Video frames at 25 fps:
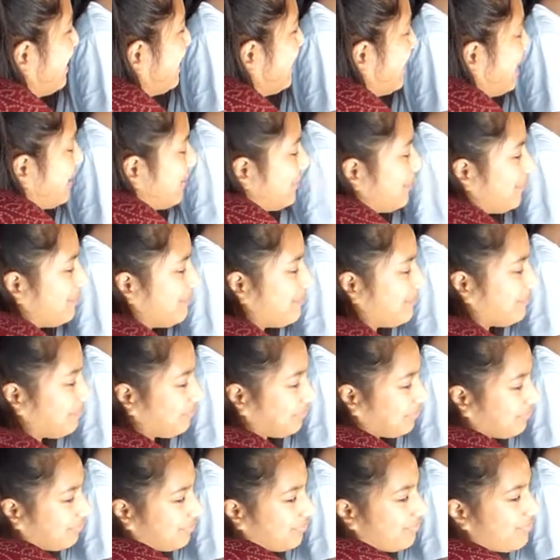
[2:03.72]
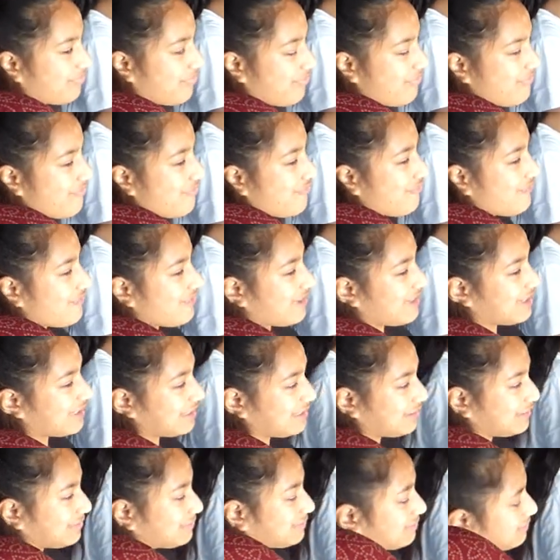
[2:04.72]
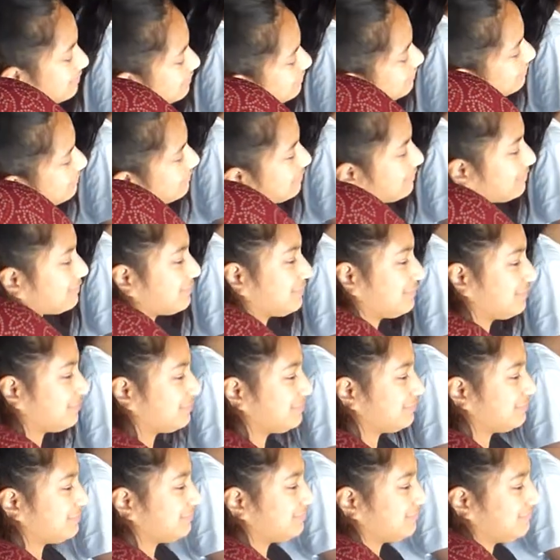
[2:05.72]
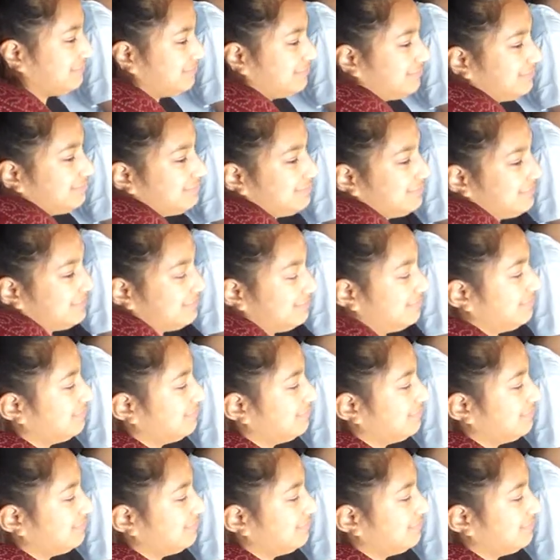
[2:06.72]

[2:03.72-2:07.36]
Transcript: old, old language, in Tongan. That's the Tongan old language.